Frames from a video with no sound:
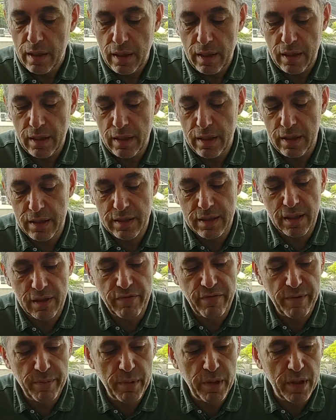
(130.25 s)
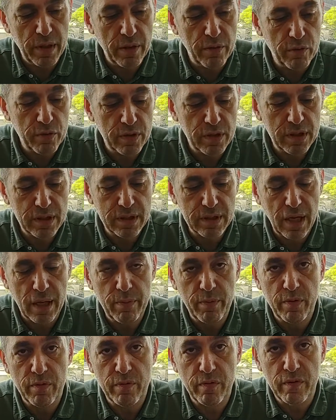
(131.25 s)
and he's not familiar with this
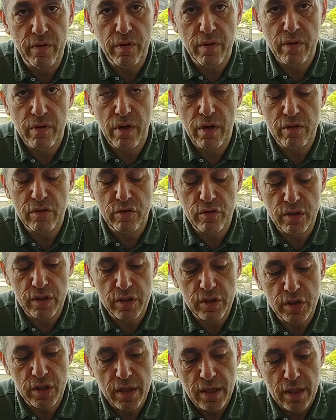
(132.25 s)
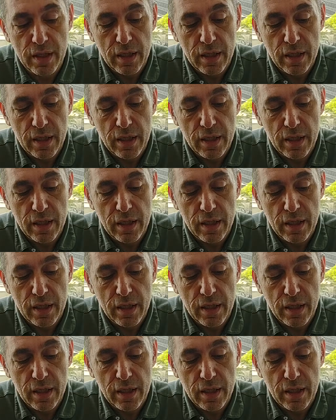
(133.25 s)
type of cartridge,